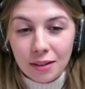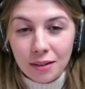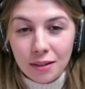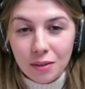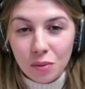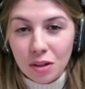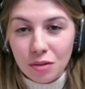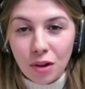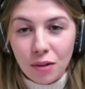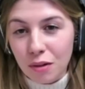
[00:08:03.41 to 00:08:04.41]
I think that
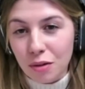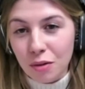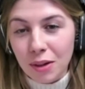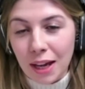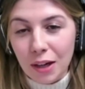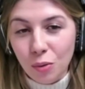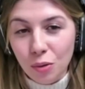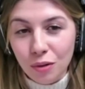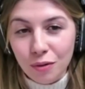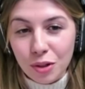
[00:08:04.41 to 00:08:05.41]
is run through
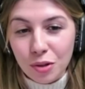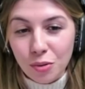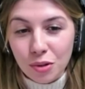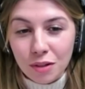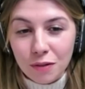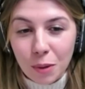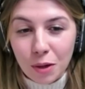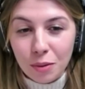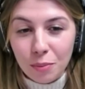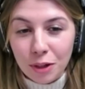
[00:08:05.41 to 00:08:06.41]
again all of the schools
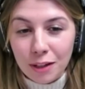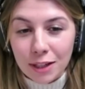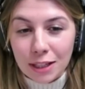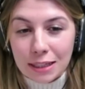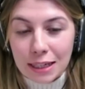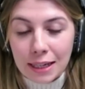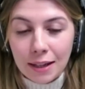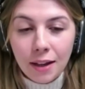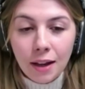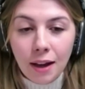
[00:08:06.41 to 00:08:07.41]
that have spoken
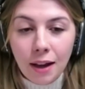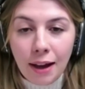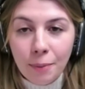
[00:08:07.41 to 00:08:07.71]
previously.